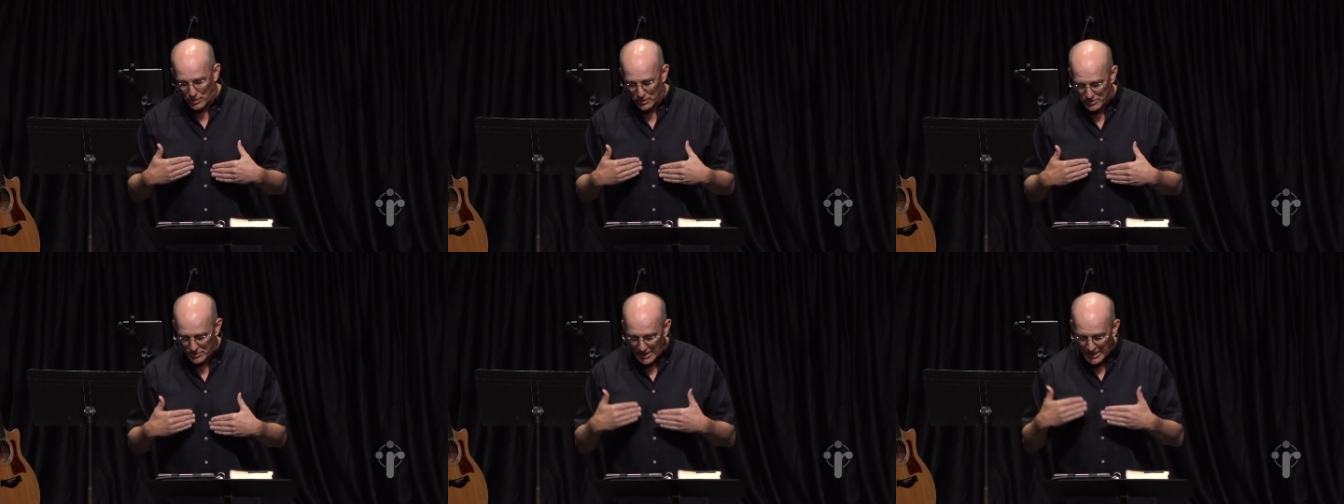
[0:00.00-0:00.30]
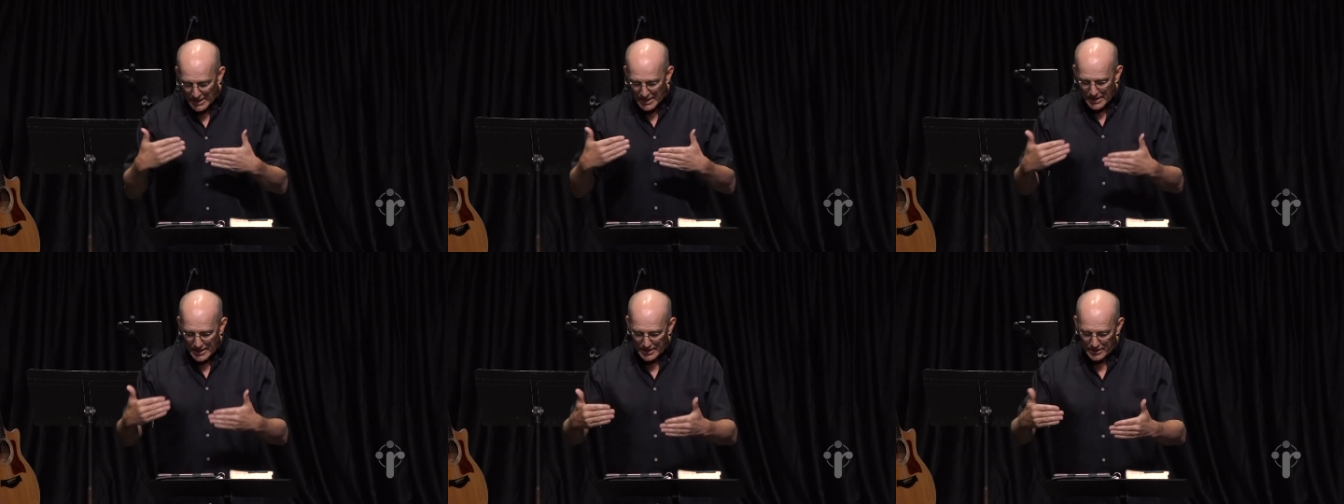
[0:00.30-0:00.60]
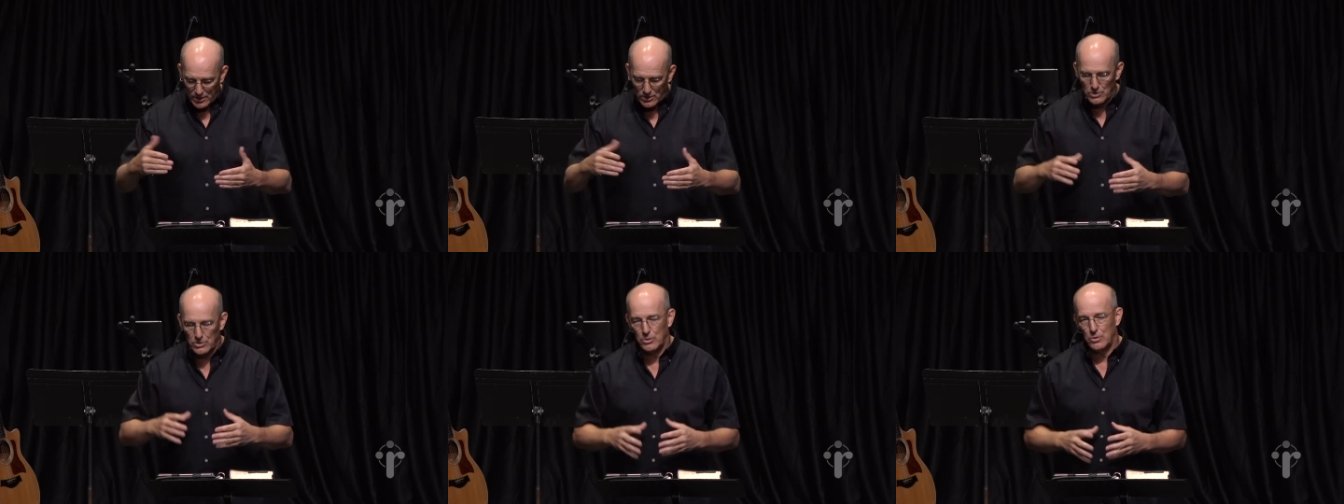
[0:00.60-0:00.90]
us in
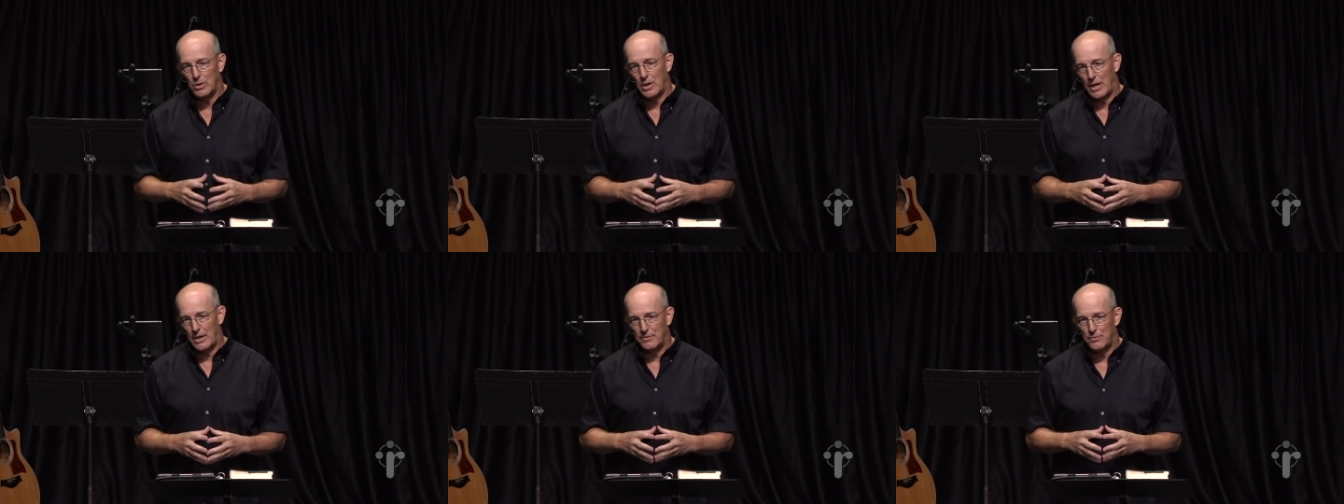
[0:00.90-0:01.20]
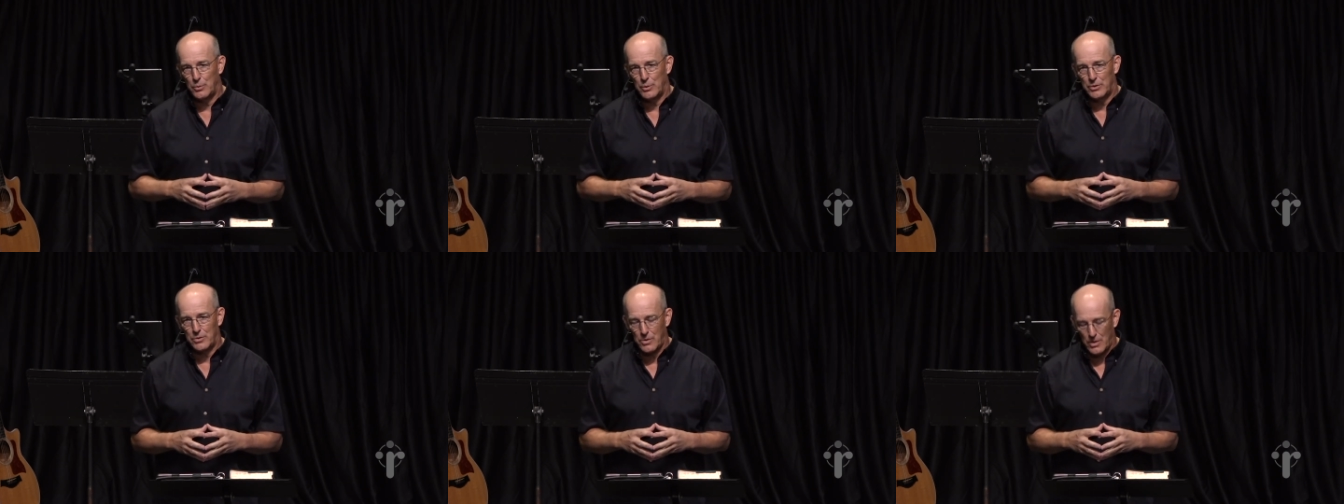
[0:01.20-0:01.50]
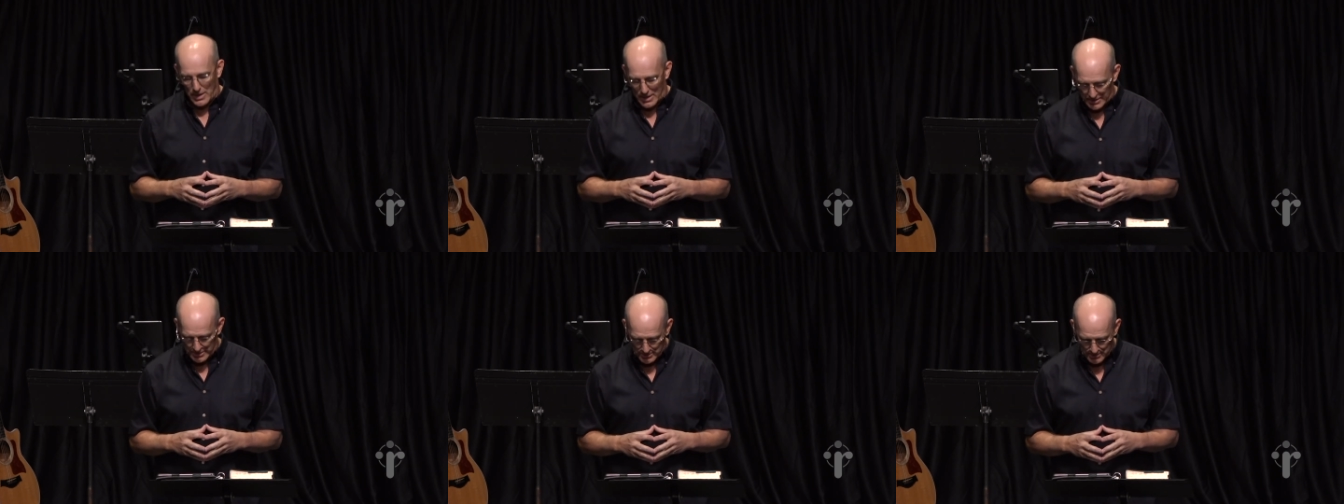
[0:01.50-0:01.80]
our new life with
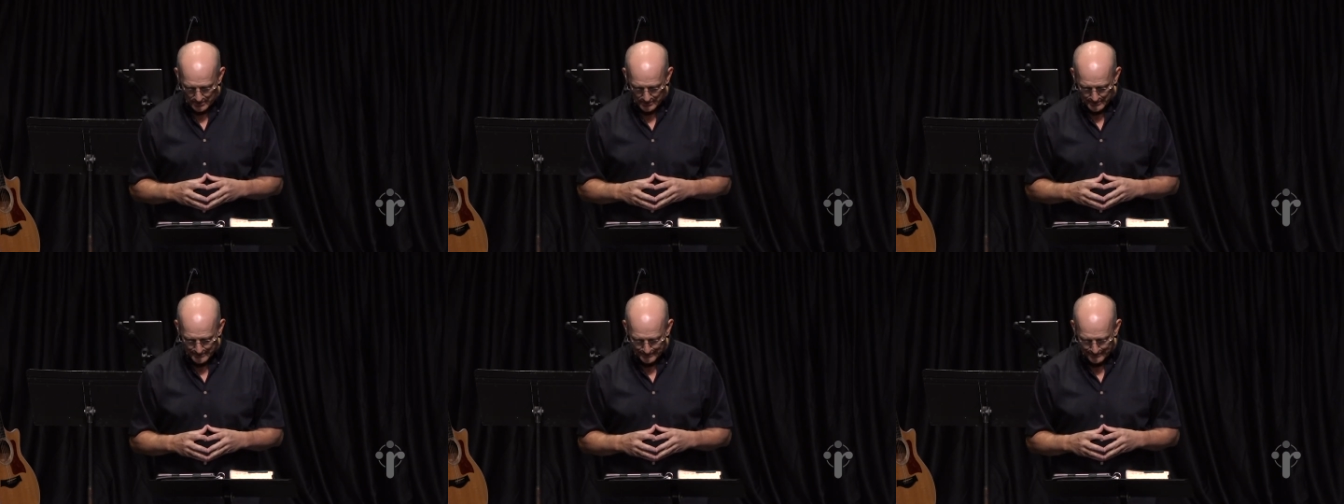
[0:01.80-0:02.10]
Christ.